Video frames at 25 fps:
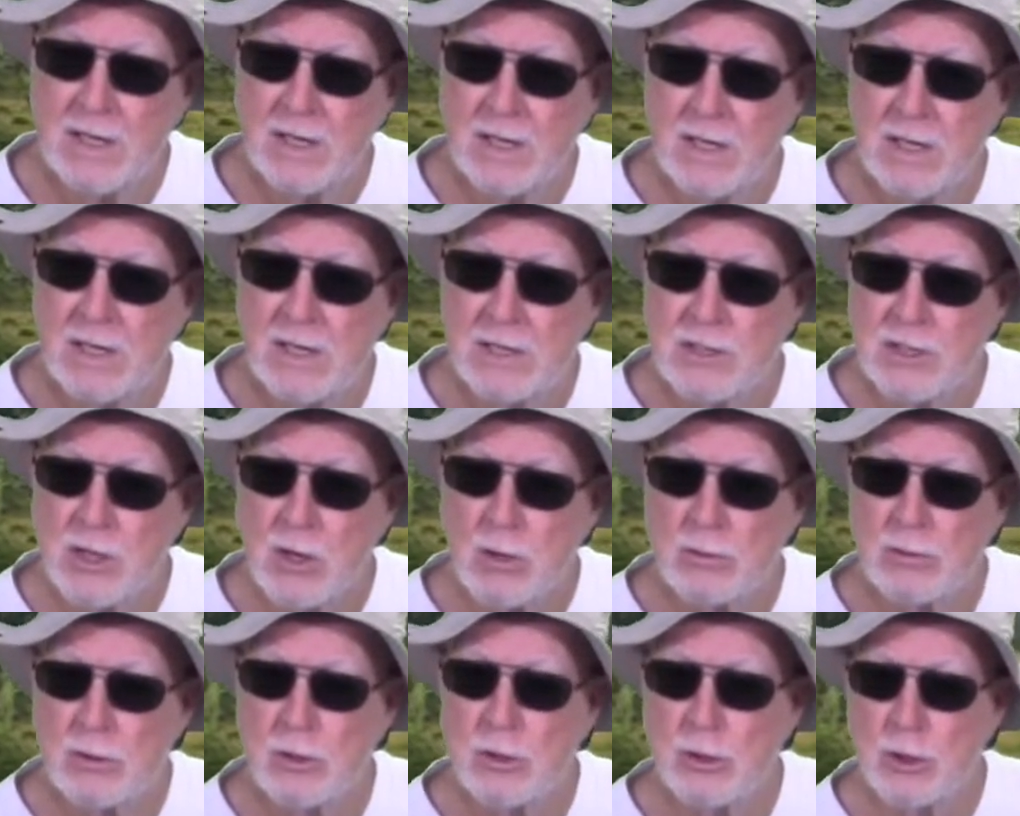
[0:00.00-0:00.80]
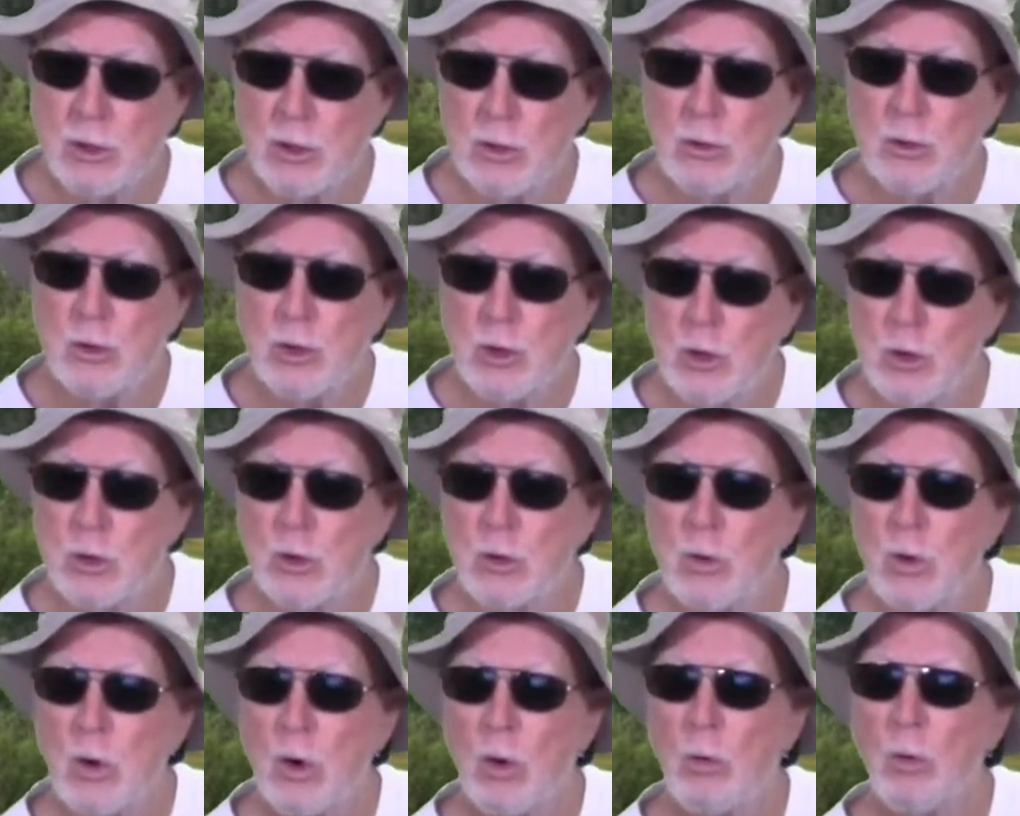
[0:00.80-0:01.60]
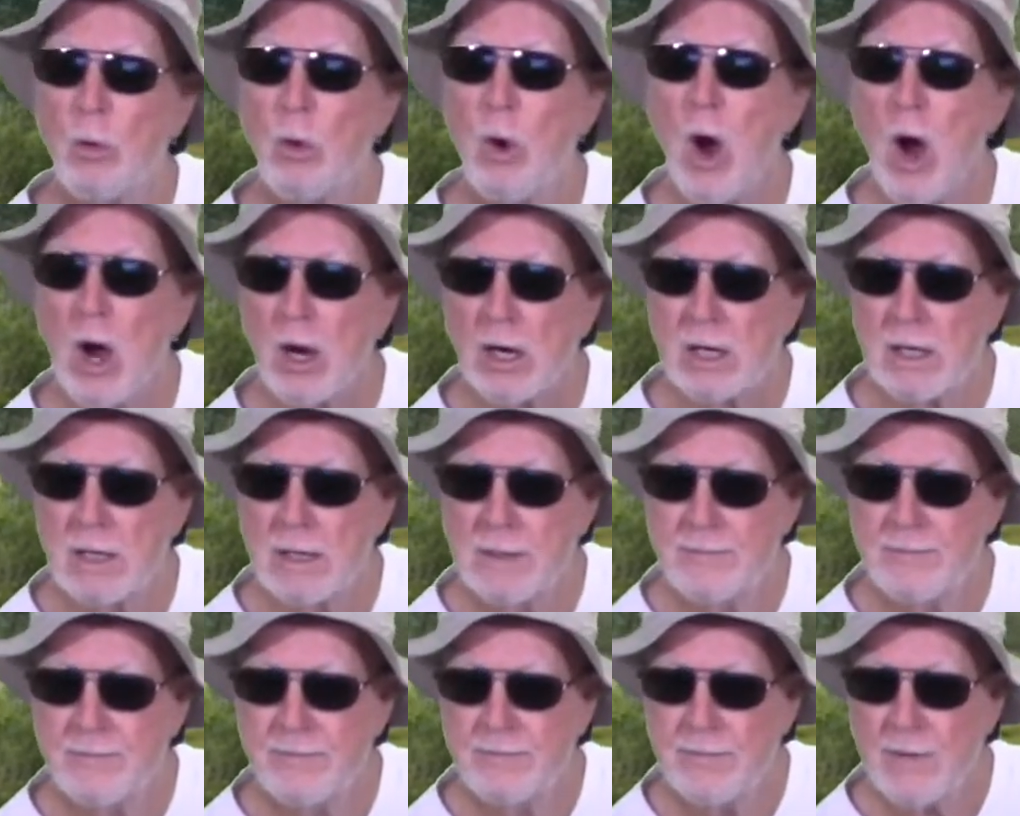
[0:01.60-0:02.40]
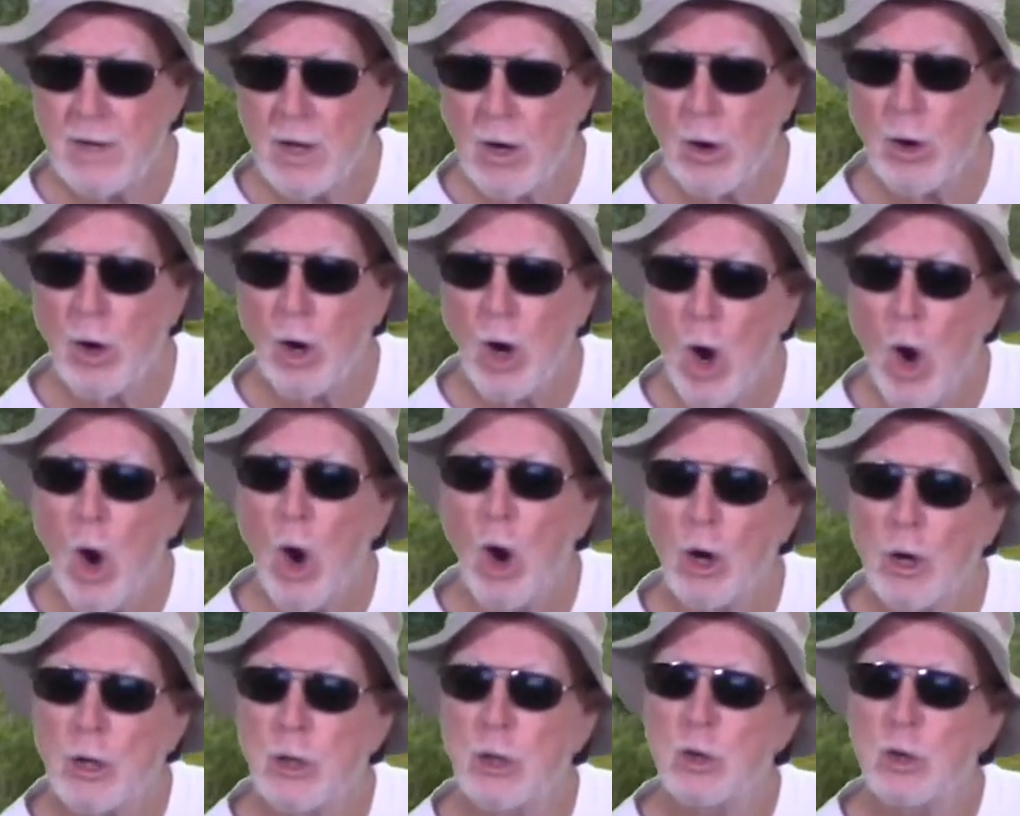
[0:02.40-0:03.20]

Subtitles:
So, do you walk, or are you